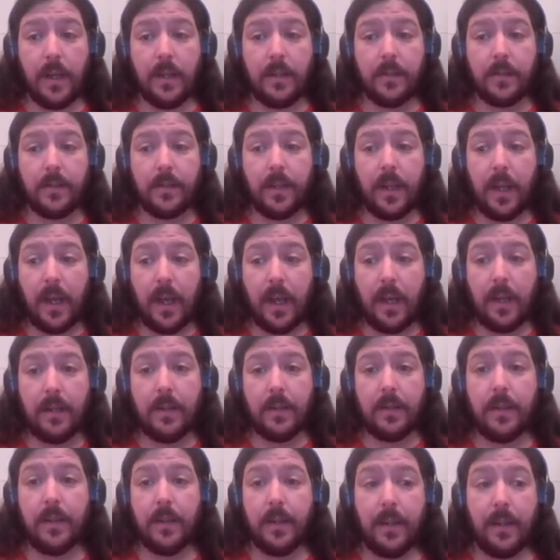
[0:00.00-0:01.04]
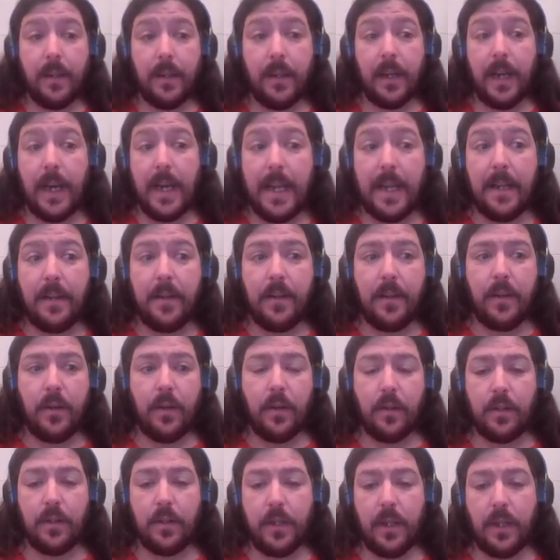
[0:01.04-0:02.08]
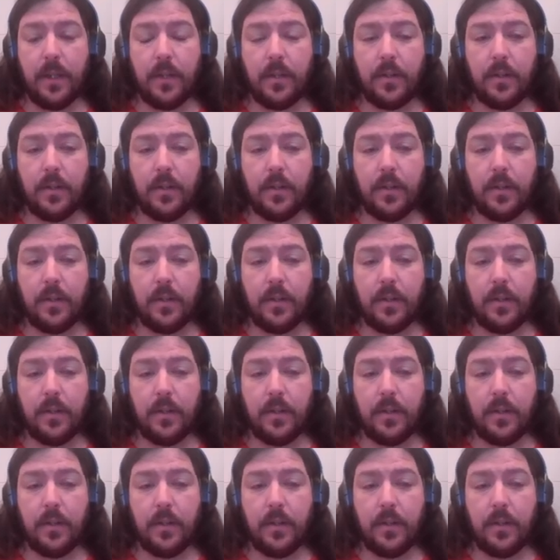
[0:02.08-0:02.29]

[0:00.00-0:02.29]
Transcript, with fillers: and lead your session.